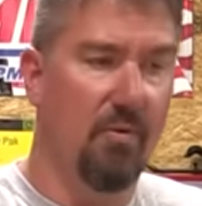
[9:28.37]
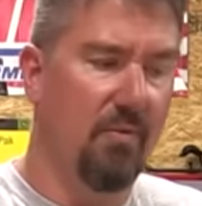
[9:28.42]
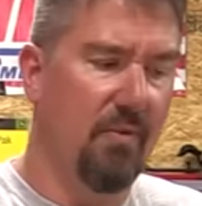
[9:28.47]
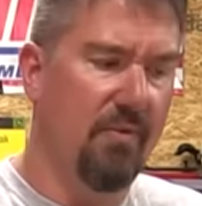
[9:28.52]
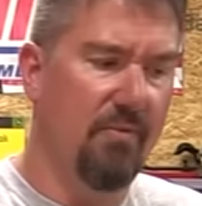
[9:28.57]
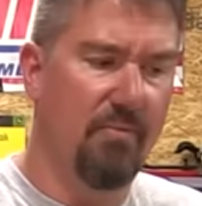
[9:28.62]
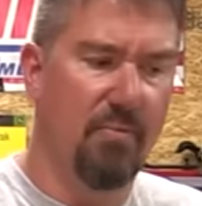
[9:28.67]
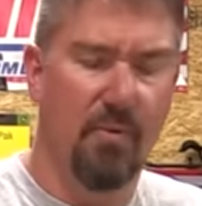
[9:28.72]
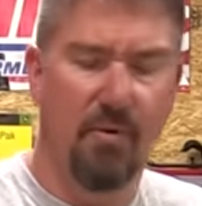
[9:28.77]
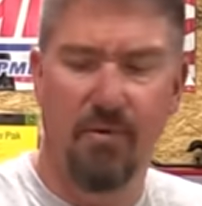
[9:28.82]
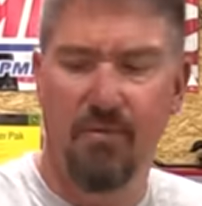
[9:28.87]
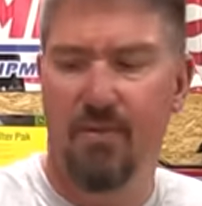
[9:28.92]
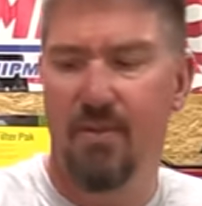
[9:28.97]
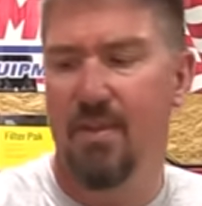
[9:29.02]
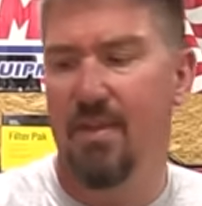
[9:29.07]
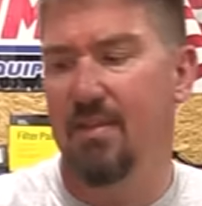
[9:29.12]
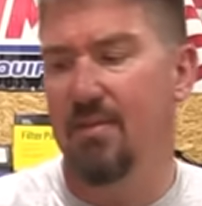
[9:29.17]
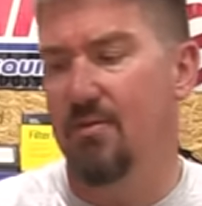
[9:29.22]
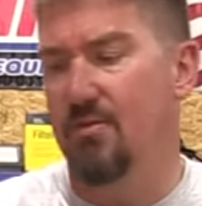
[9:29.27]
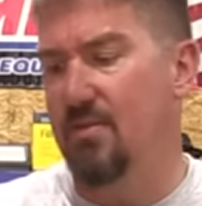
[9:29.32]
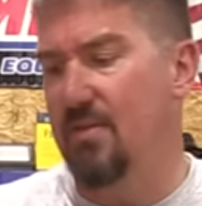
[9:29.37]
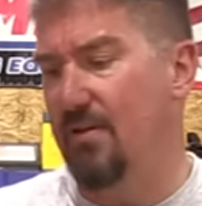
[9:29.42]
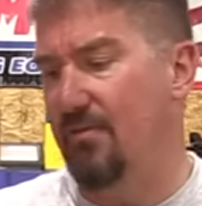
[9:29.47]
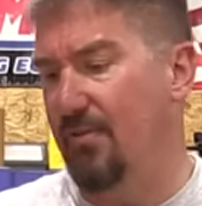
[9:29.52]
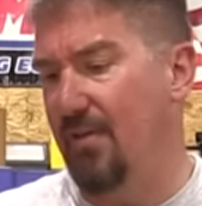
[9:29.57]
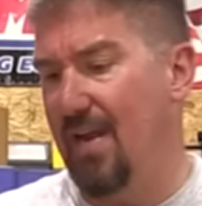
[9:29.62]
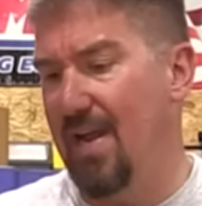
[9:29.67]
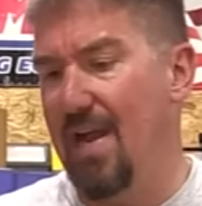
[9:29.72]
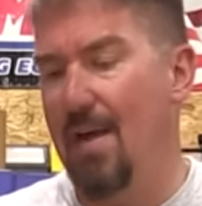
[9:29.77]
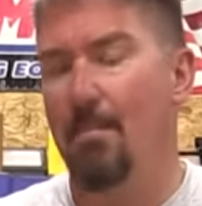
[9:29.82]
and we've proven that there's
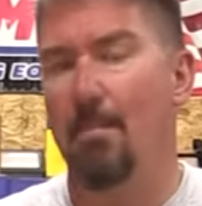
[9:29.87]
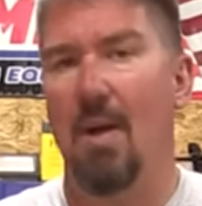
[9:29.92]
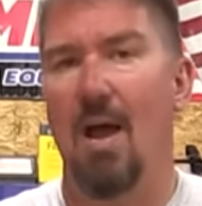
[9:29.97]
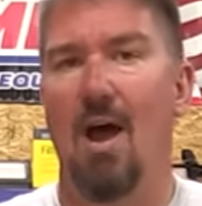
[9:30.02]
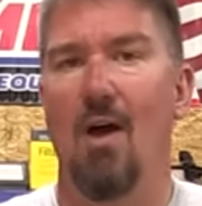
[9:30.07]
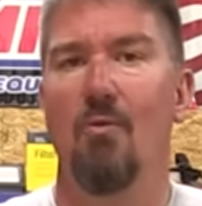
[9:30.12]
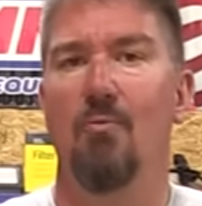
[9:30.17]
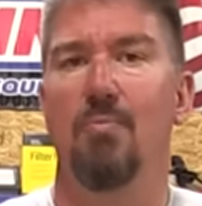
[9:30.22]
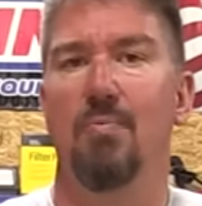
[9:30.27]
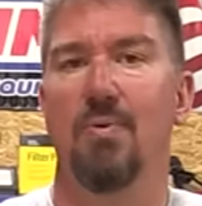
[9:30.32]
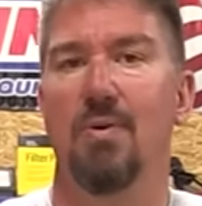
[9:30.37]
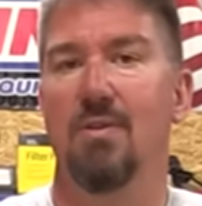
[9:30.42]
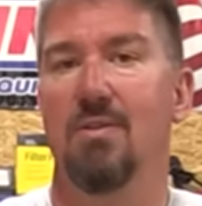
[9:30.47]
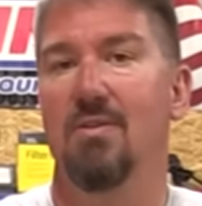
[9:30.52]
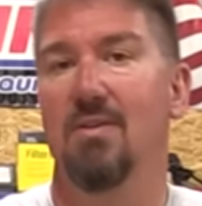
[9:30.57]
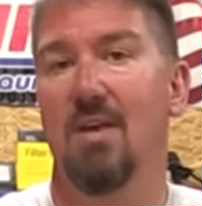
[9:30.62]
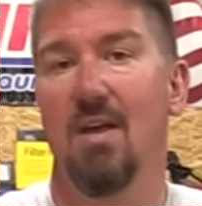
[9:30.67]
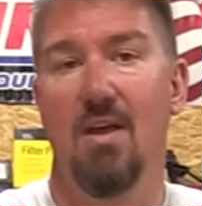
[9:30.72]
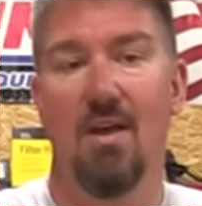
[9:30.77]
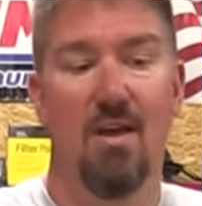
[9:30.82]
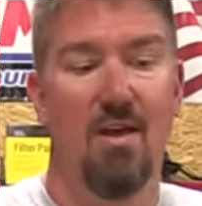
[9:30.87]
different amp outputs